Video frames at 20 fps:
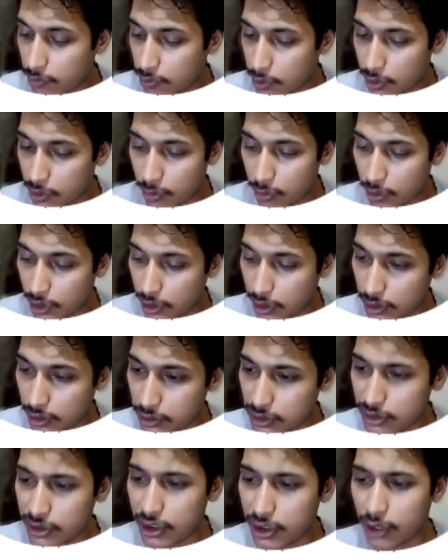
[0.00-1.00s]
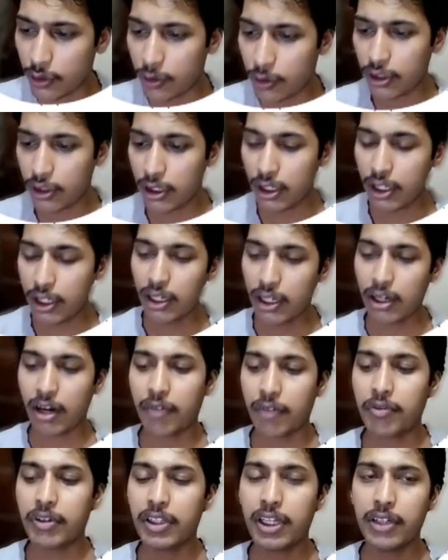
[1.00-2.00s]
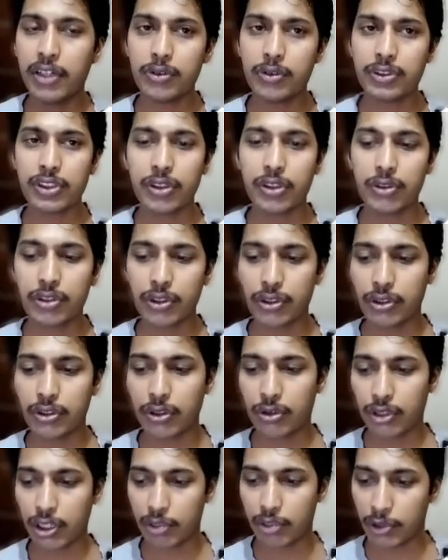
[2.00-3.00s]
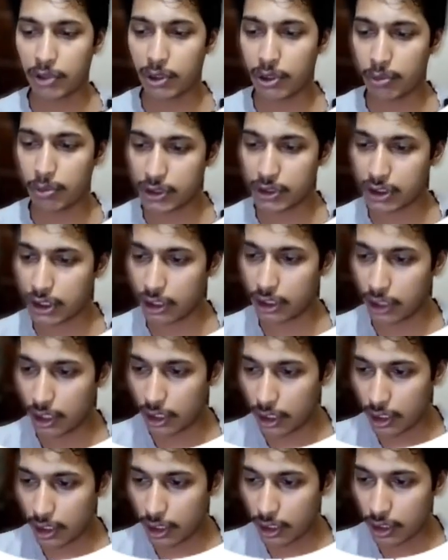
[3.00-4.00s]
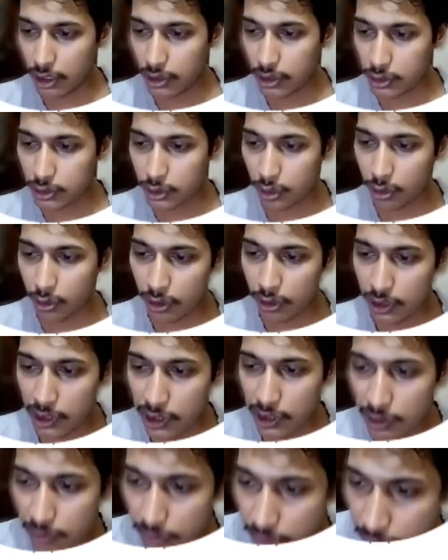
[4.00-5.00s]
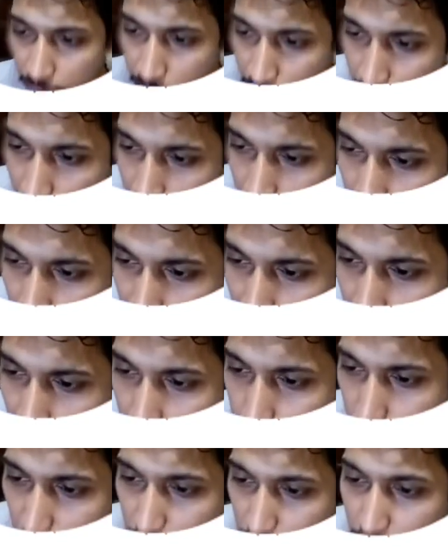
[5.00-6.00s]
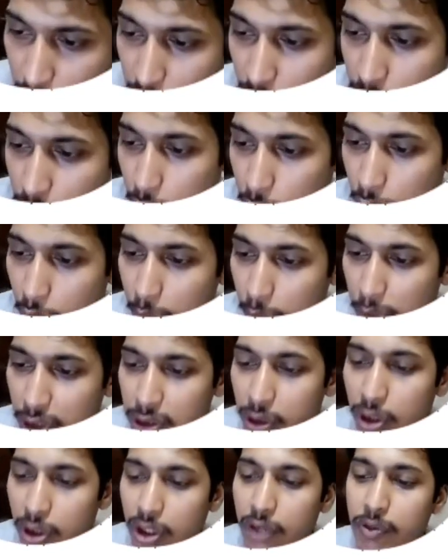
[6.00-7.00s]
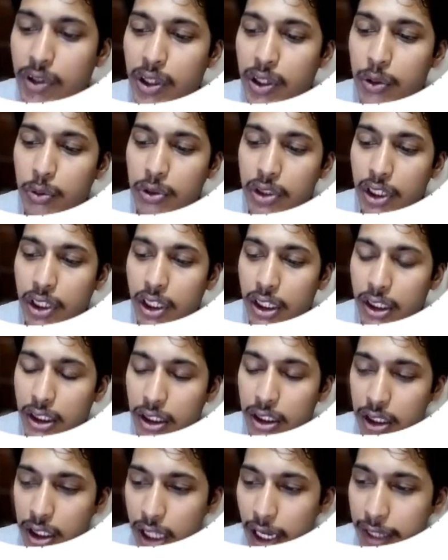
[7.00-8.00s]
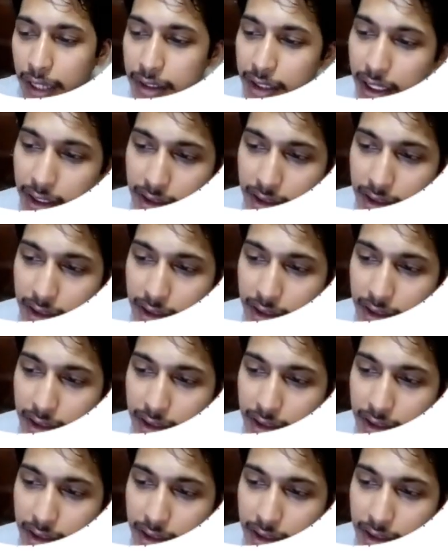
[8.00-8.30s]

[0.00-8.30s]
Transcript: 0. After then you 0 0 0 come into the picture. So we can perform the 4 operation on the 1 2 3 and get the result.